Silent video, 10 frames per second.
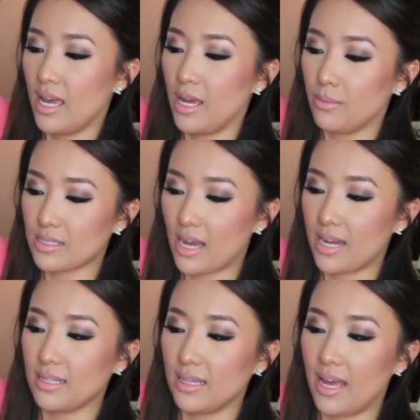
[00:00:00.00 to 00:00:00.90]
it was
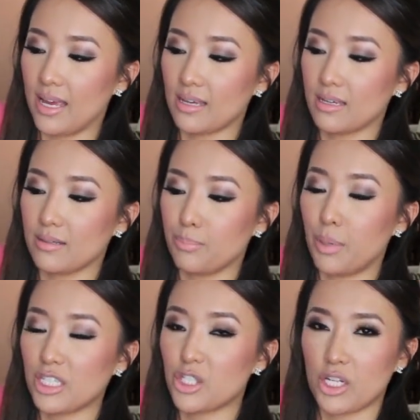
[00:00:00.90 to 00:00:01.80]
kind of like
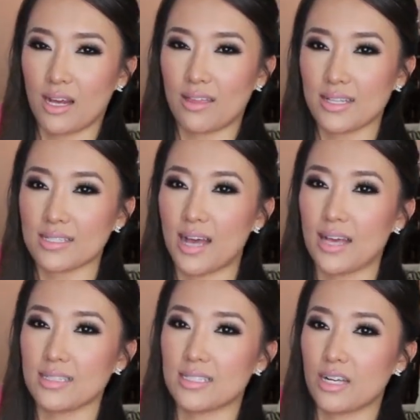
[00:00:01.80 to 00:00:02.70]
bunching on the
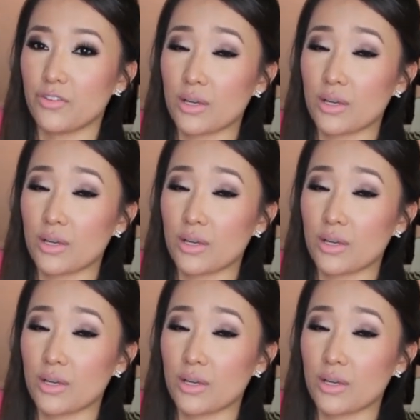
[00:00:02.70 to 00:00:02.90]
sides and stuff.